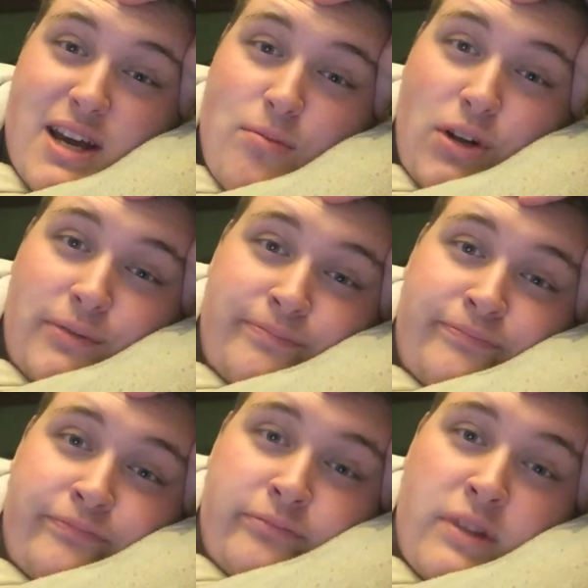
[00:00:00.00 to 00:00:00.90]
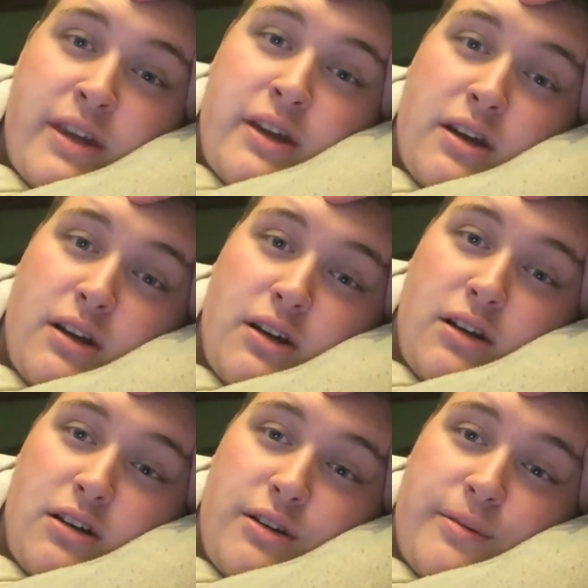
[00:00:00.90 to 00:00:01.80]
camera.
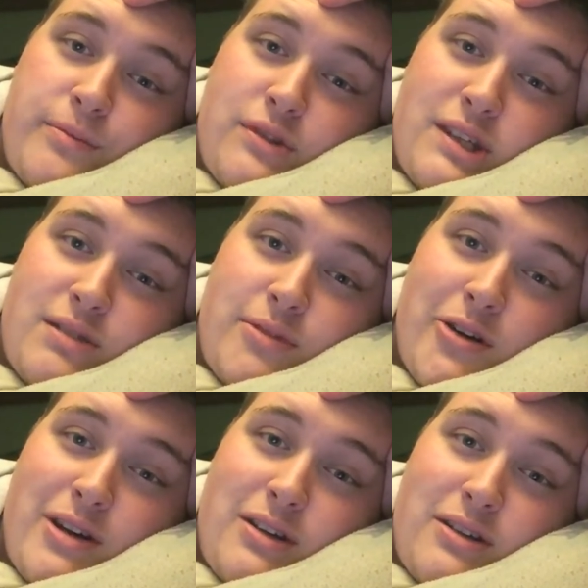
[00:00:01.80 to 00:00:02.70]
Um, so that's about